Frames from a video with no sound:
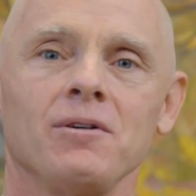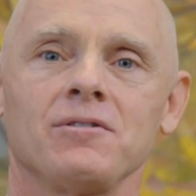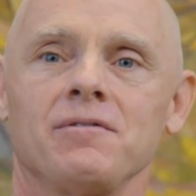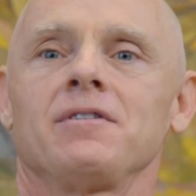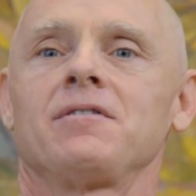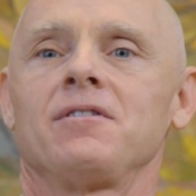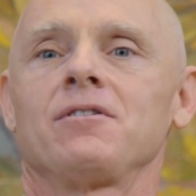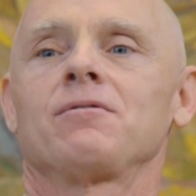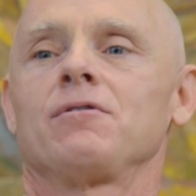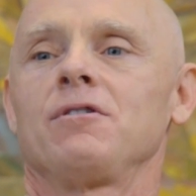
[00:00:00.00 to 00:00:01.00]
most of us in
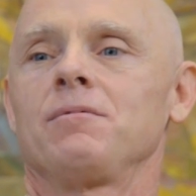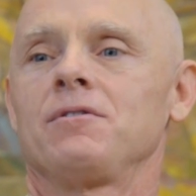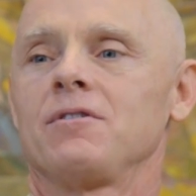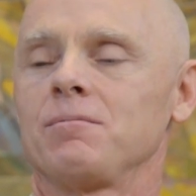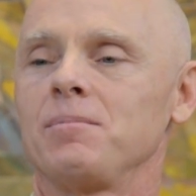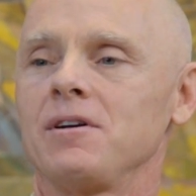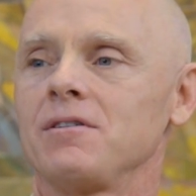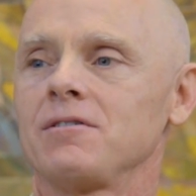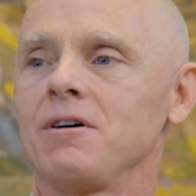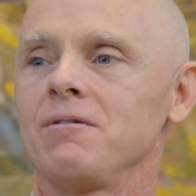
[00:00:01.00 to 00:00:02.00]
this room would just be
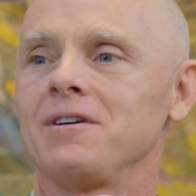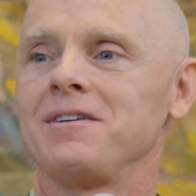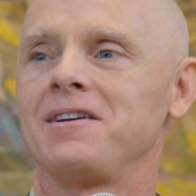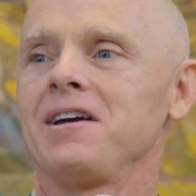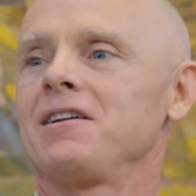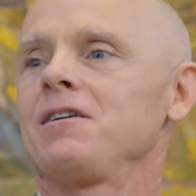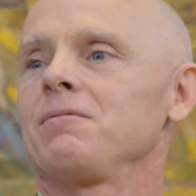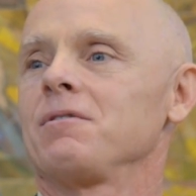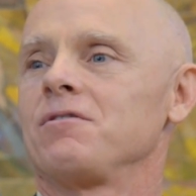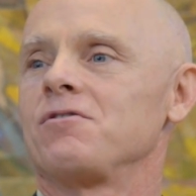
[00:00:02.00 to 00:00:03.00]
so giddy
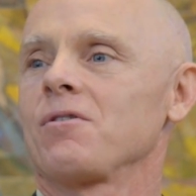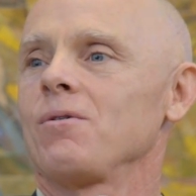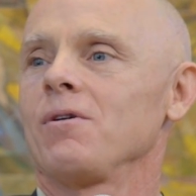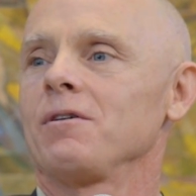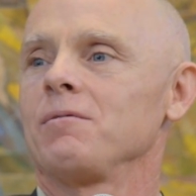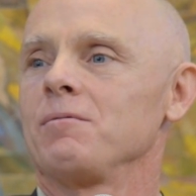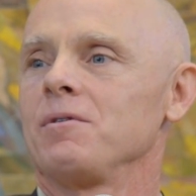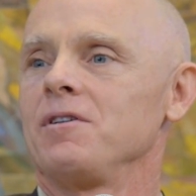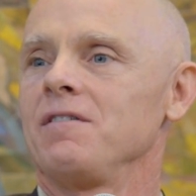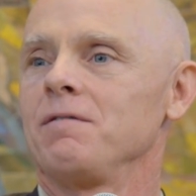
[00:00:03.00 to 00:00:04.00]
with joy, we
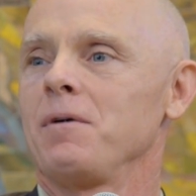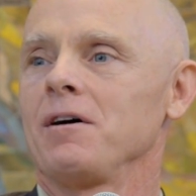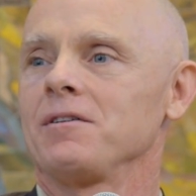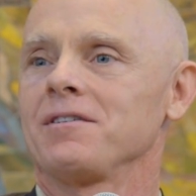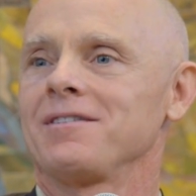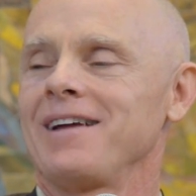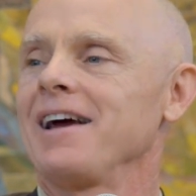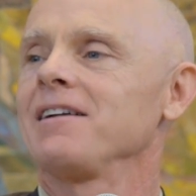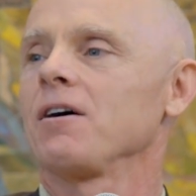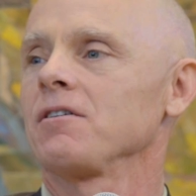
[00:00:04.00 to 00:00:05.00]
wouldn't even be able to
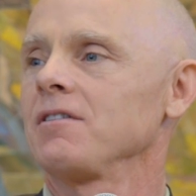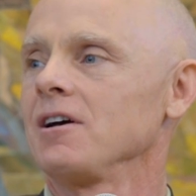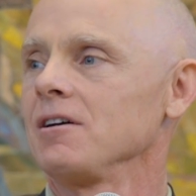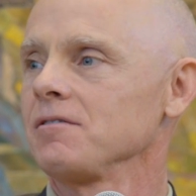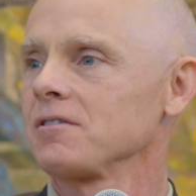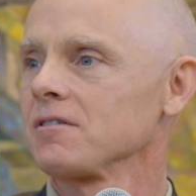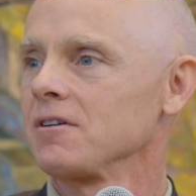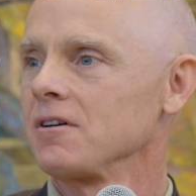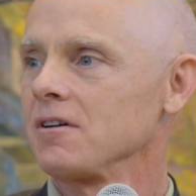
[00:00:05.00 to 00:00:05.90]
stand ourselves.